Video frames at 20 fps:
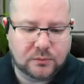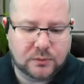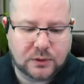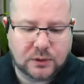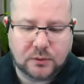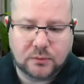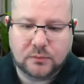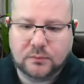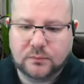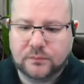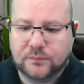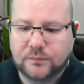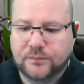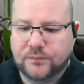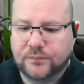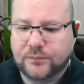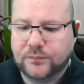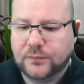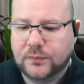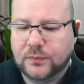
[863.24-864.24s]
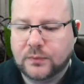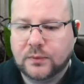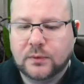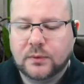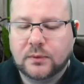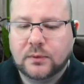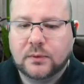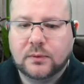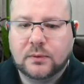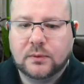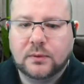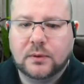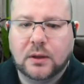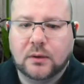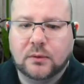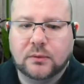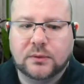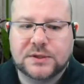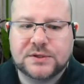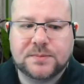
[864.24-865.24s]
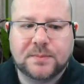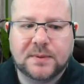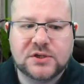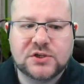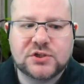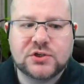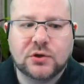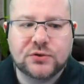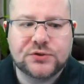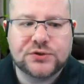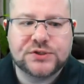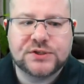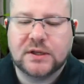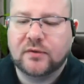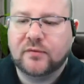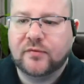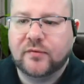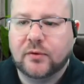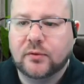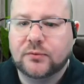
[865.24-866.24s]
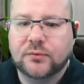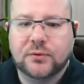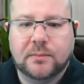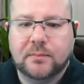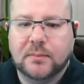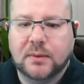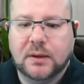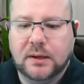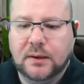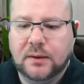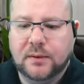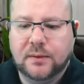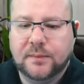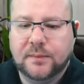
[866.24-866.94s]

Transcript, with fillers: no. No, that's my son's cell phone, not mine.